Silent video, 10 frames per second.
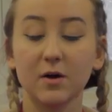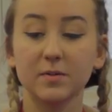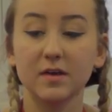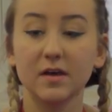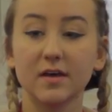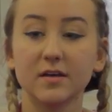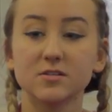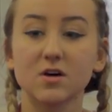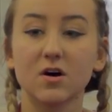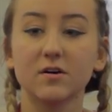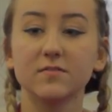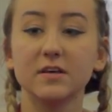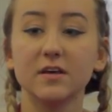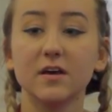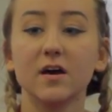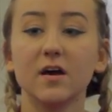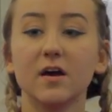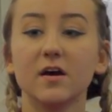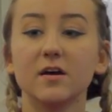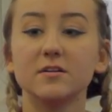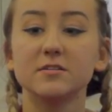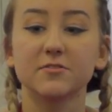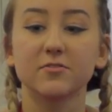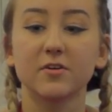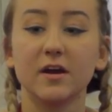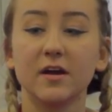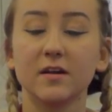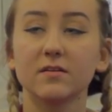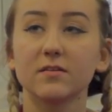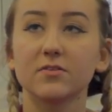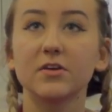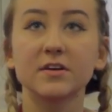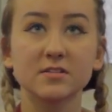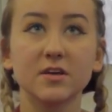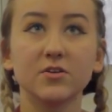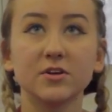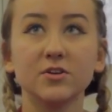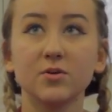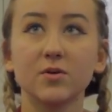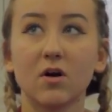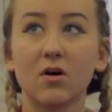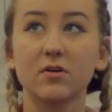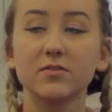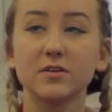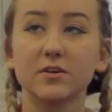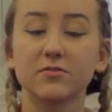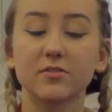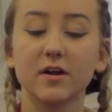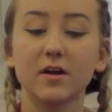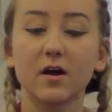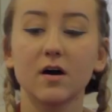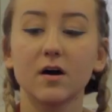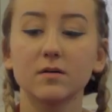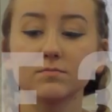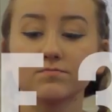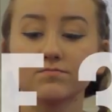LP is all the different things that you can do and all of the different um,